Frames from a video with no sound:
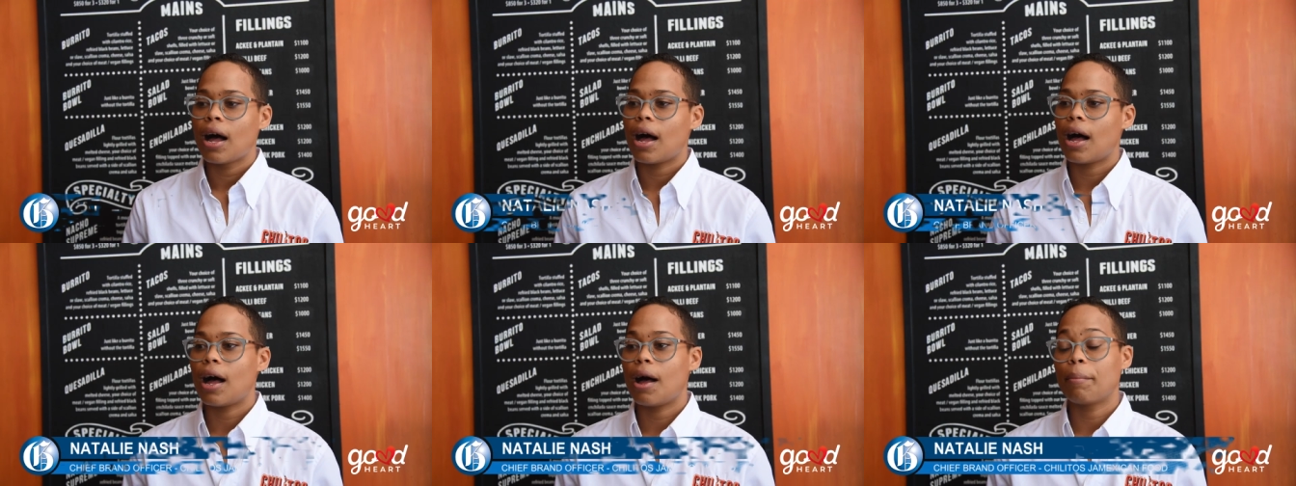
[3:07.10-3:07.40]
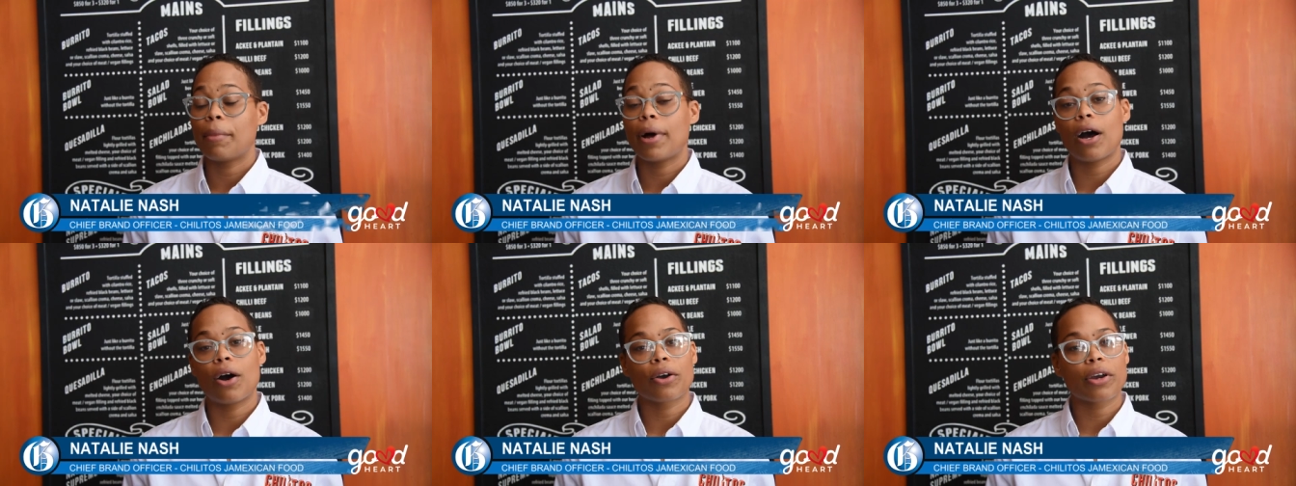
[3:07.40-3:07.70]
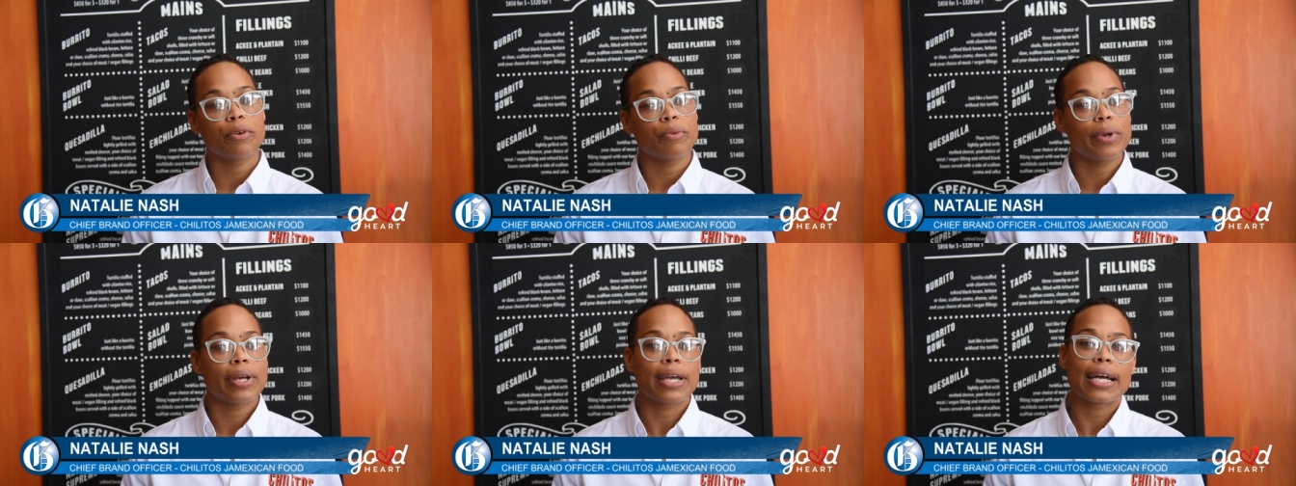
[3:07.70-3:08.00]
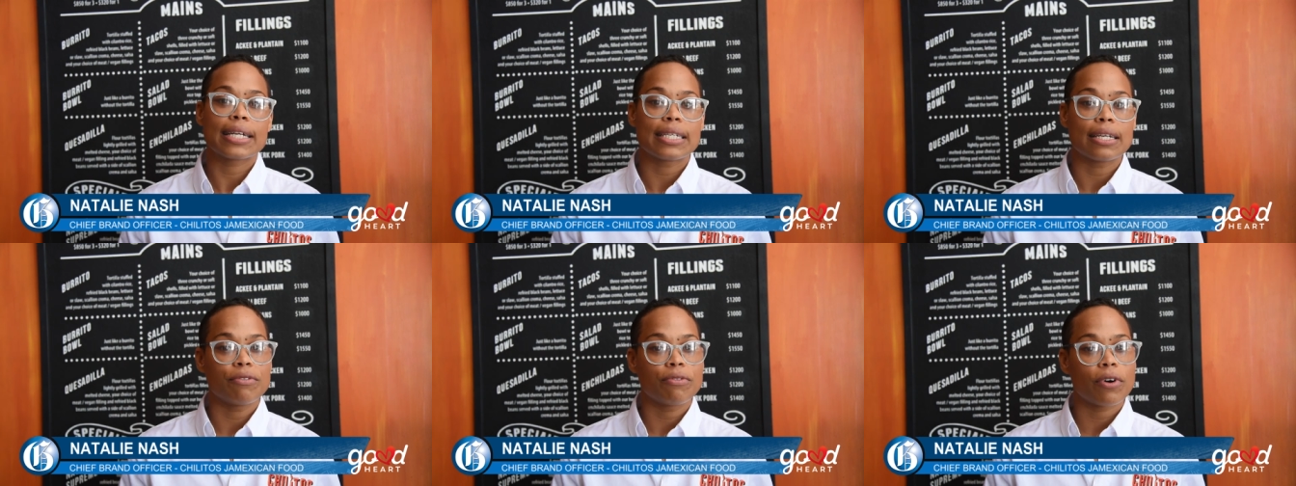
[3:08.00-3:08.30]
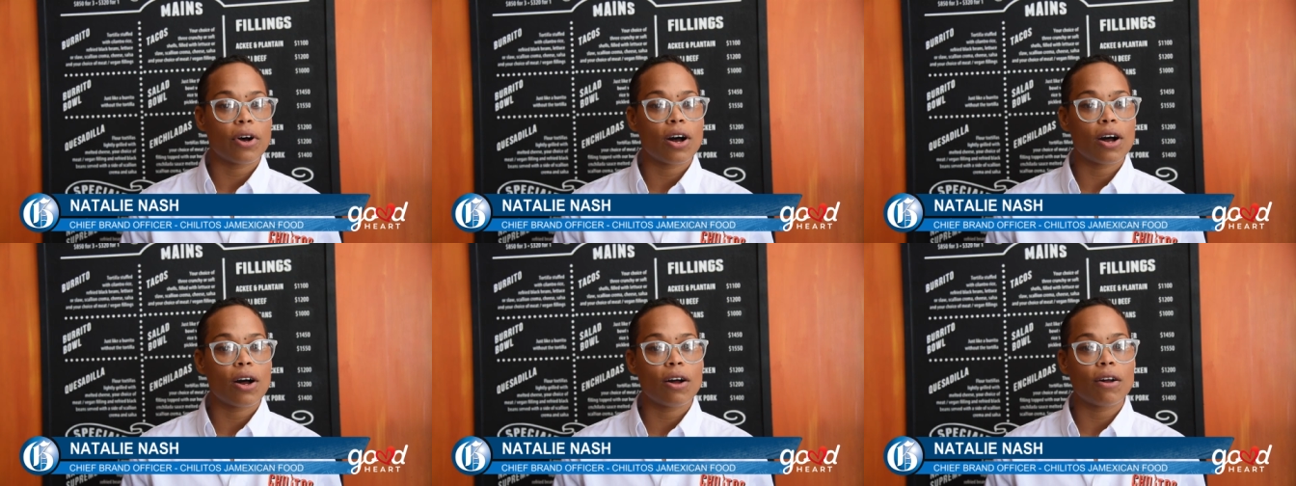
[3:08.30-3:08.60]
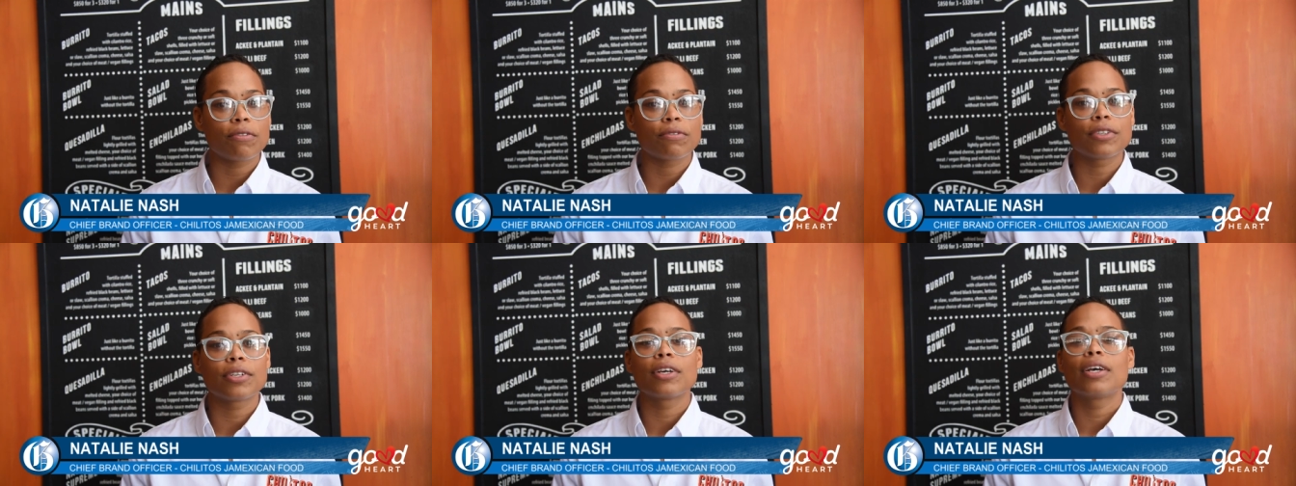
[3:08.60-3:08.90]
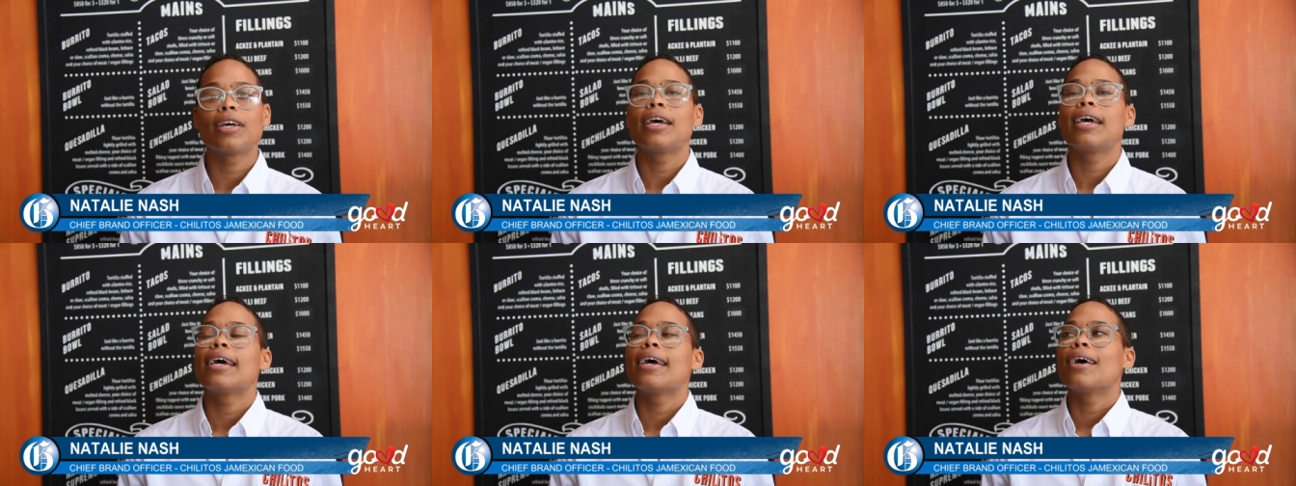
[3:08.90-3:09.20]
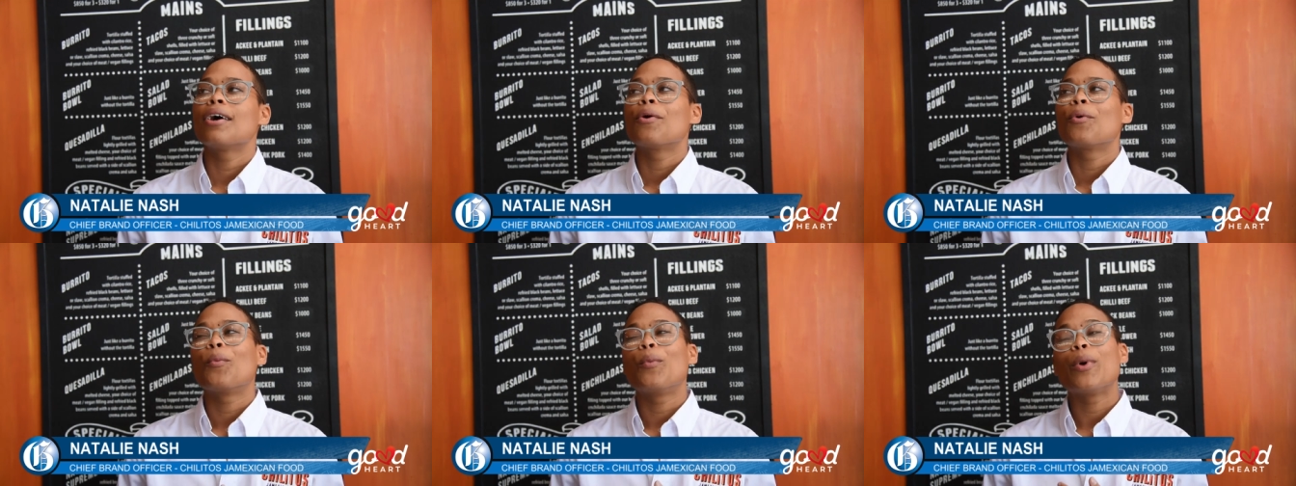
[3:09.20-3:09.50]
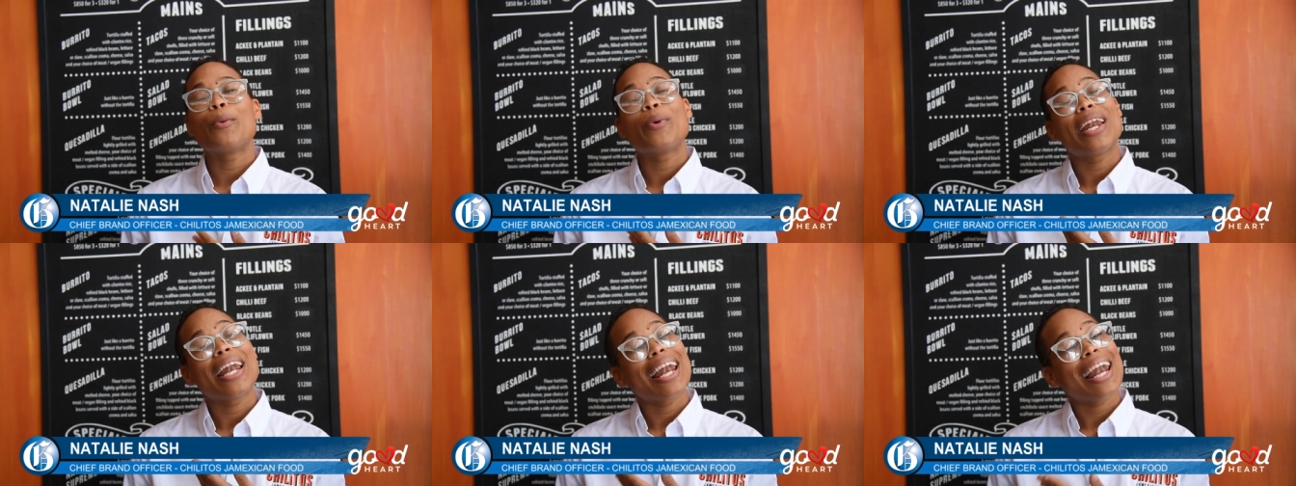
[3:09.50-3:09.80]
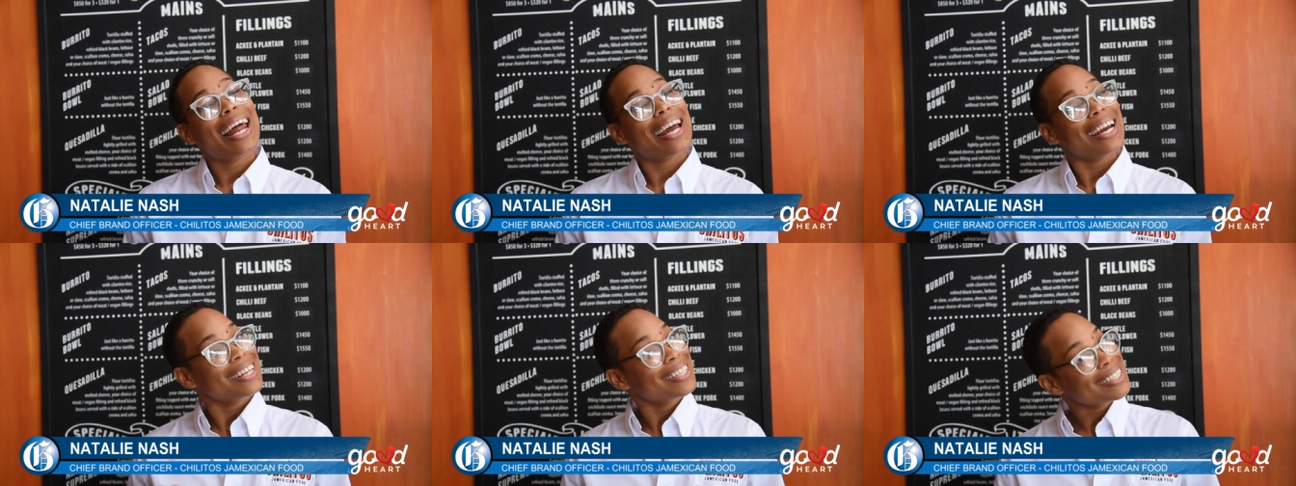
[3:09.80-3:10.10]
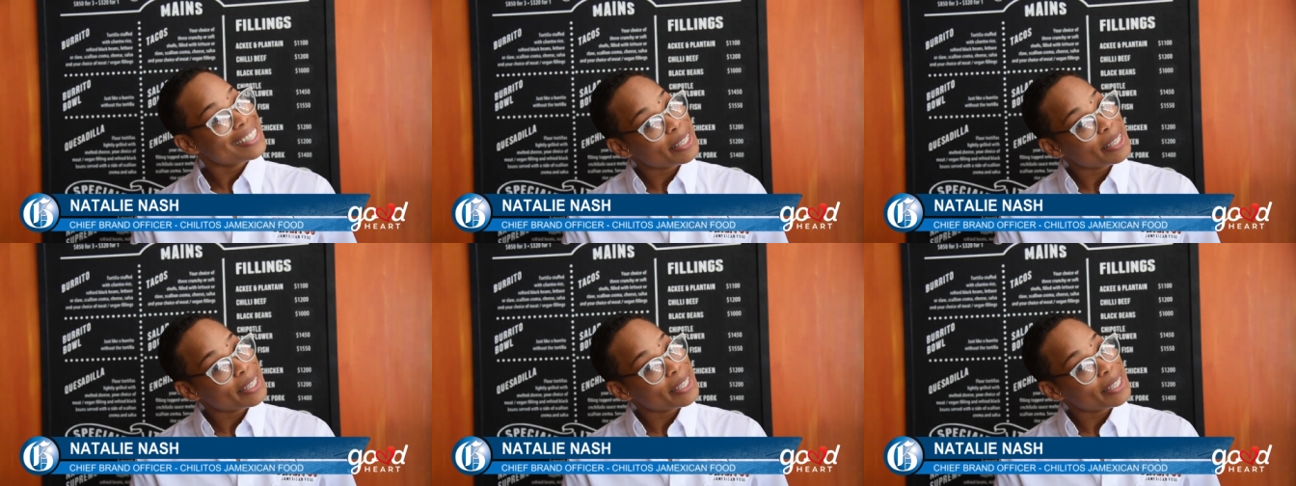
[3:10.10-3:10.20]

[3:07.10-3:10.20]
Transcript: Um, how can we get involved? We would like